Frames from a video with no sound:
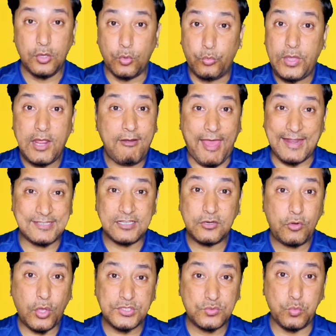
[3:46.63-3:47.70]
We are at a
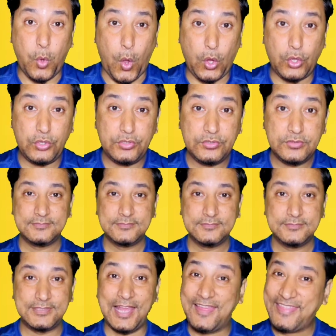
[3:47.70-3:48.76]
crosswalk.
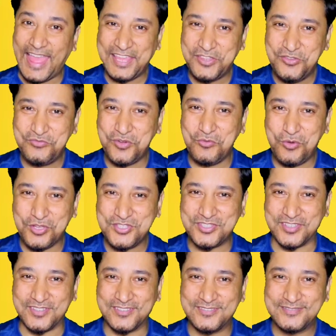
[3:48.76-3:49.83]
Thank you for
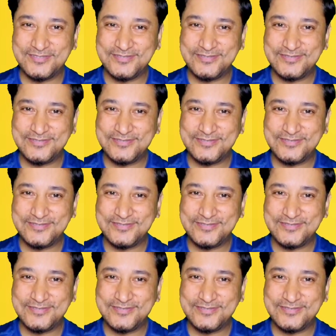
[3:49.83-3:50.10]
watching.